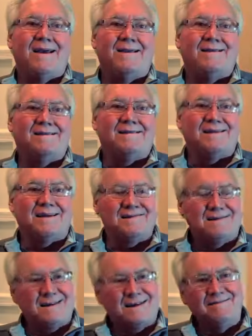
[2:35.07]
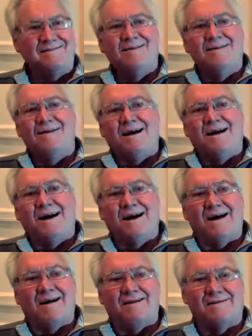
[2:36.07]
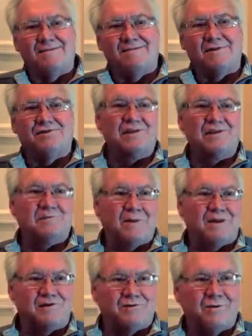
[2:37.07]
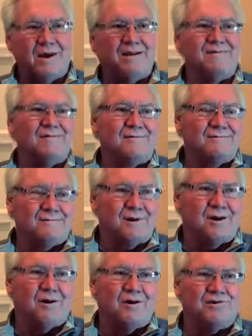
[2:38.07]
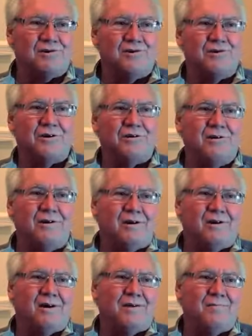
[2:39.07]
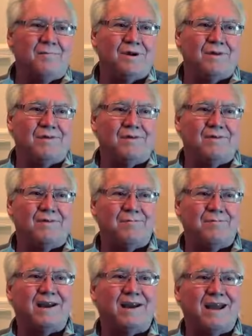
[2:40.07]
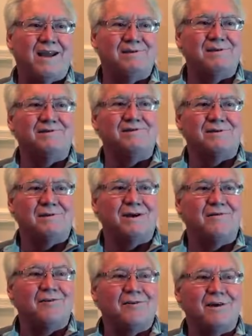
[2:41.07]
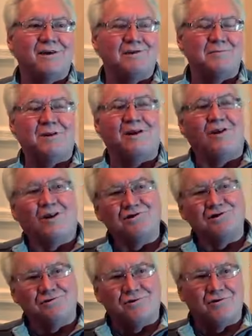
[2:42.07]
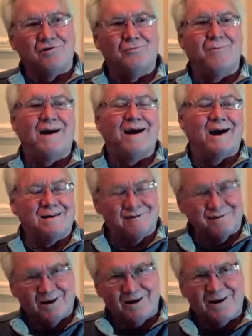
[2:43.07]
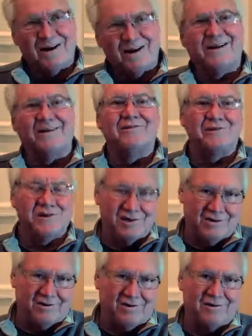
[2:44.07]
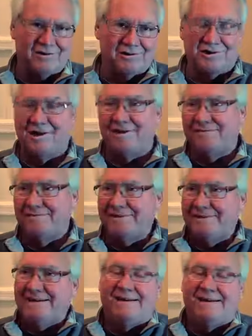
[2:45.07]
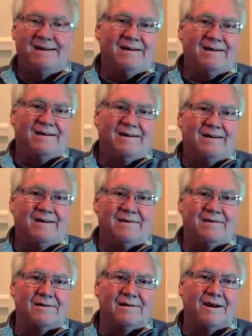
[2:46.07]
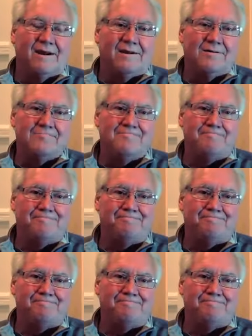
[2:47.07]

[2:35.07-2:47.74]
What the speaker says: And since then, the transplant's great, my heart's good, but the medications and everything, it's been a long struggle back, trying to get energy and all this stuff. Well,